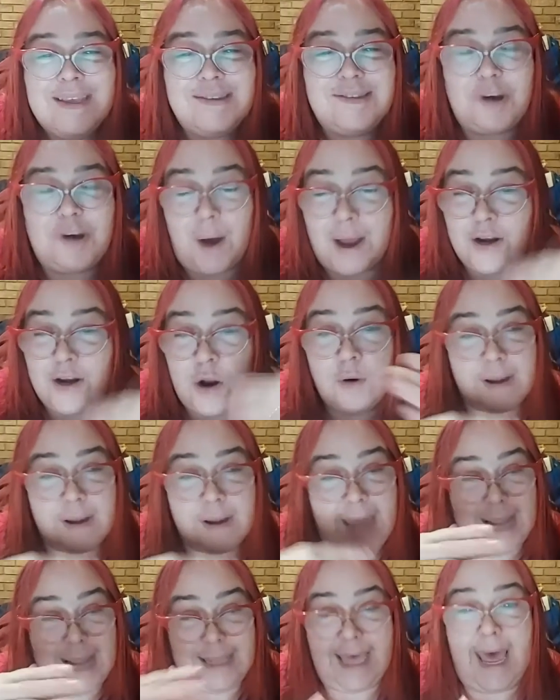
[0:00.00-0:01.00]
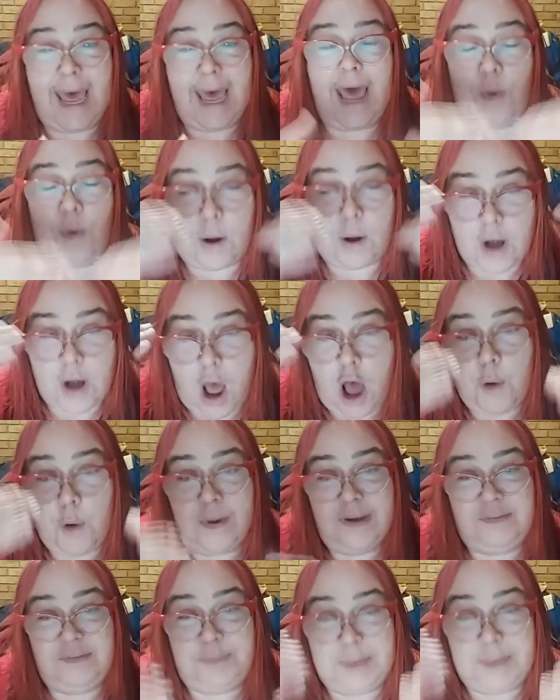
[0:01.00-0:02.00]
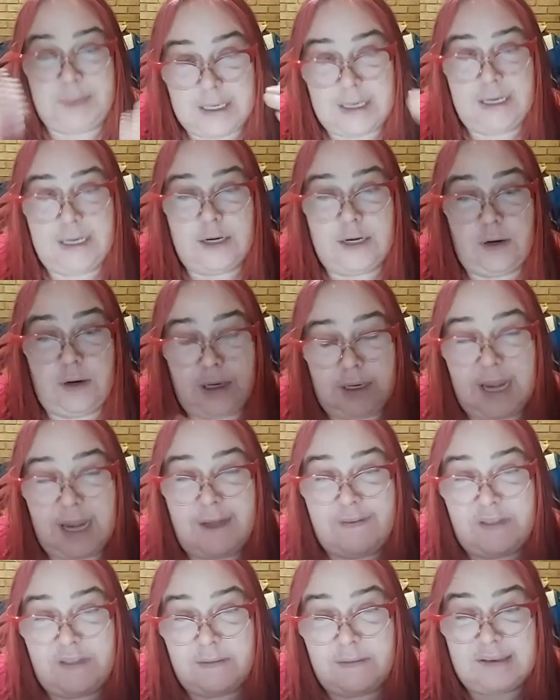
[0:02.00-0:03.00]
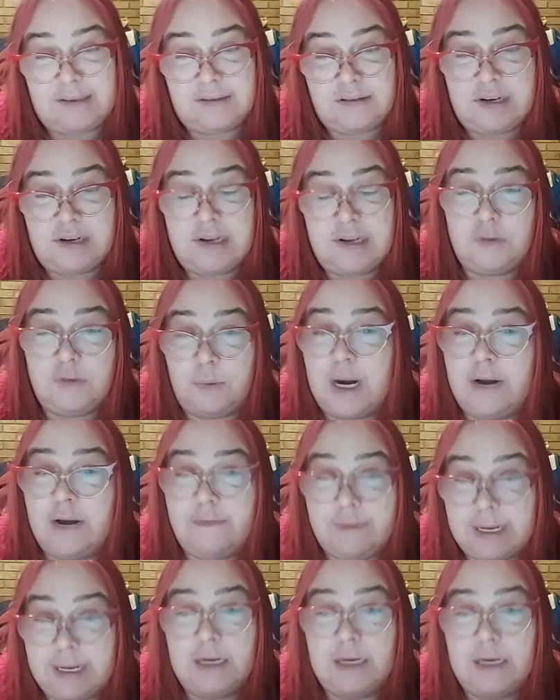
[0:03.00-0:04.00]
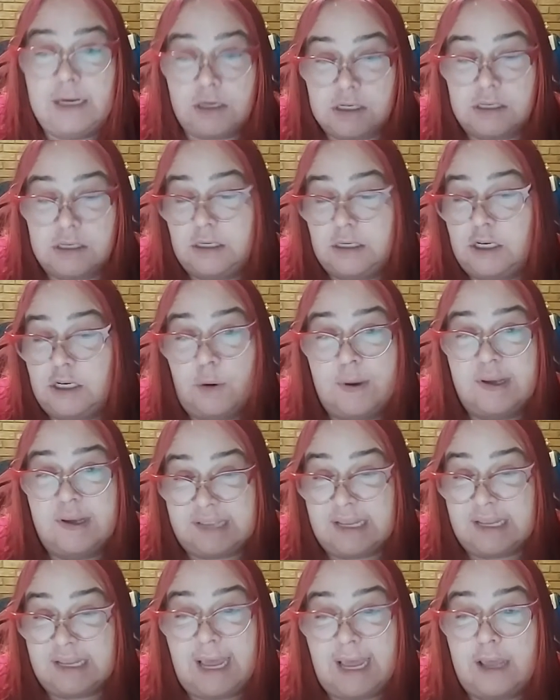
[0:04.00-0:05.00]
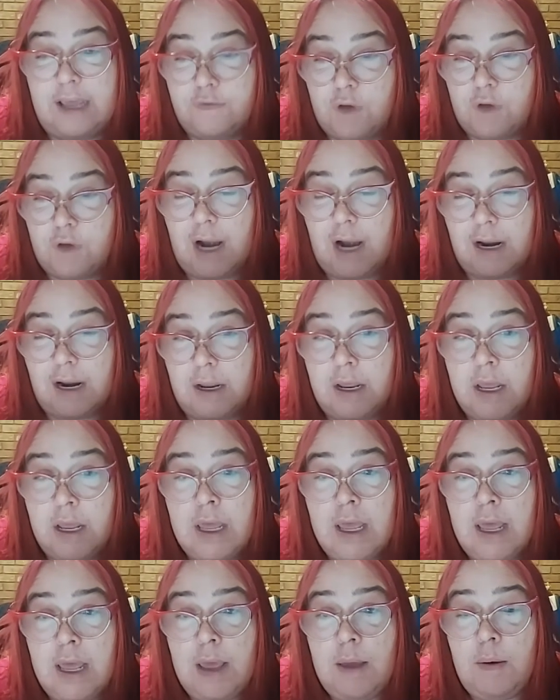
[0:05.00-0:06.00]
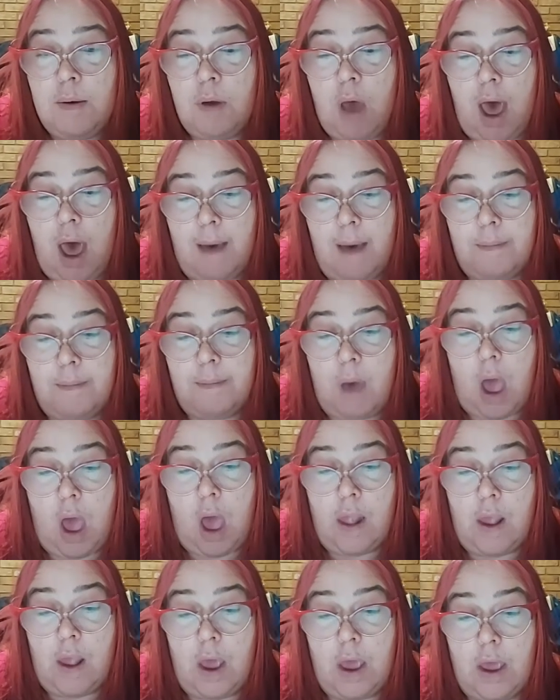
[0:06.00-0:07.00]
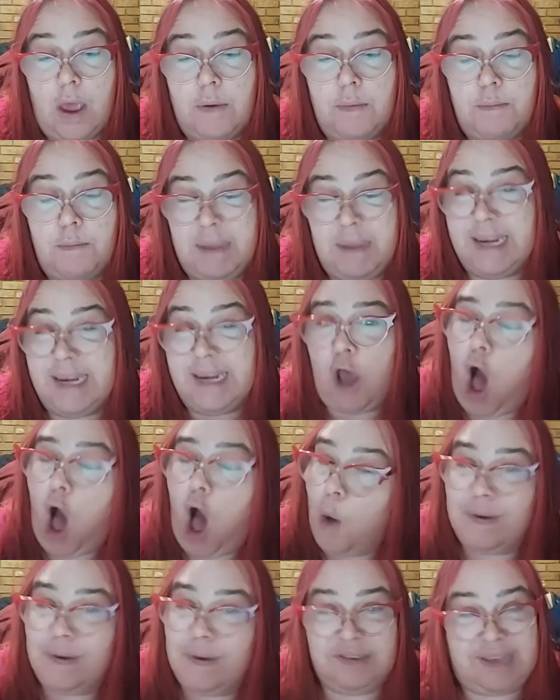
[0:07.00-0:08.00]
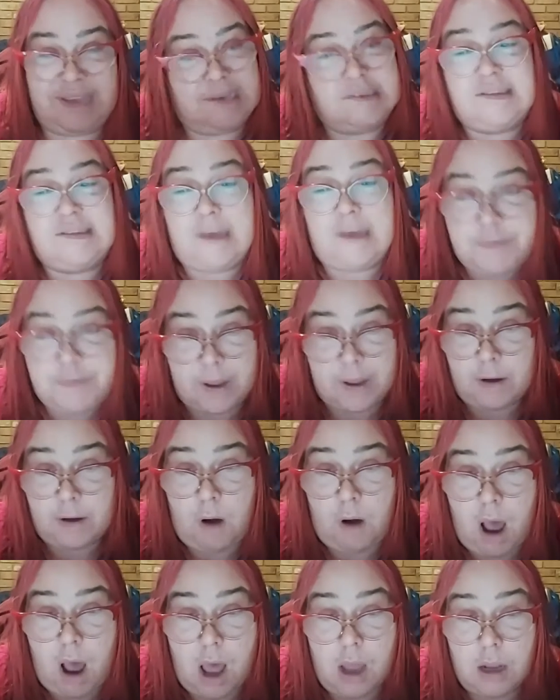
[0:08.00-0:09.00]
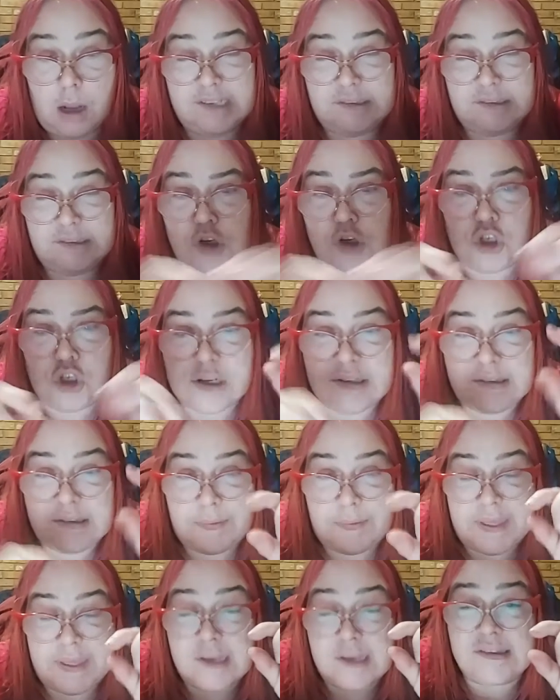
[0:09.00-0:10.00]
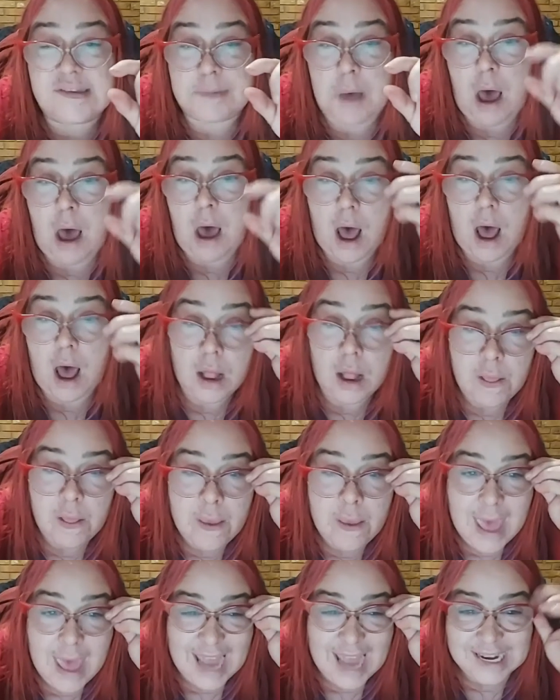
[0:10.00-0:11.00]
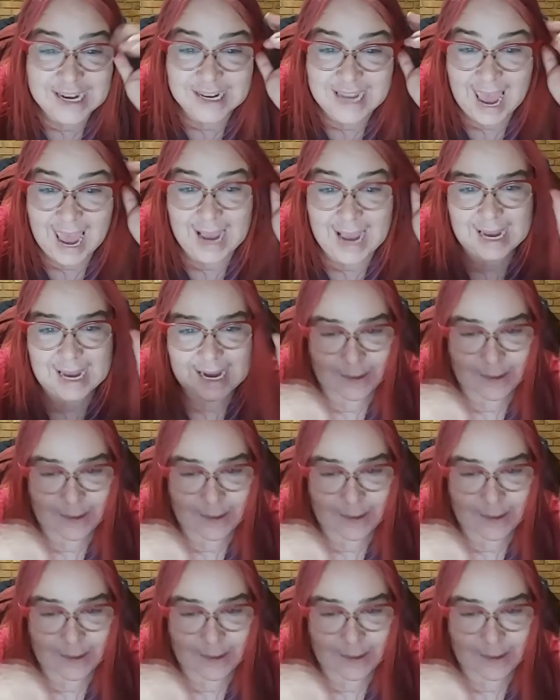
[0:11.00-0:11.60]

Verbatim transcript: so I don't like that. I want to always be, you know, love the messaging. So what I really learned, you know, is like, yeah, you've got to, um, media always gets something wrong. It's usually something small, and you can't get